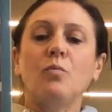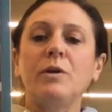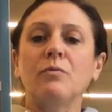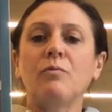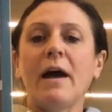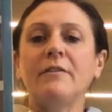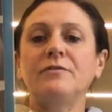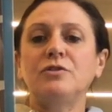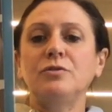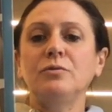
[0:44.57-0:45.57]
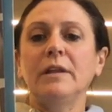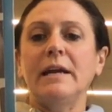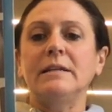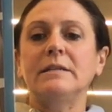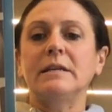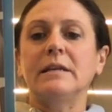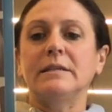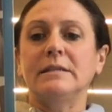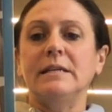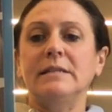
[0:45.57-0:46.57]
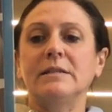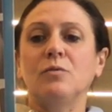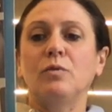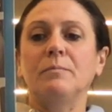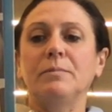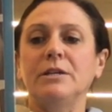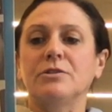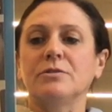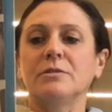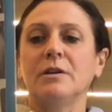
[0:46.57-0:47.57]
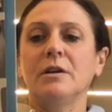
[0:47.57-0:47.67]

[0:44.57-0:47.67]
We arrived too late to get seats in the wooden bleachers,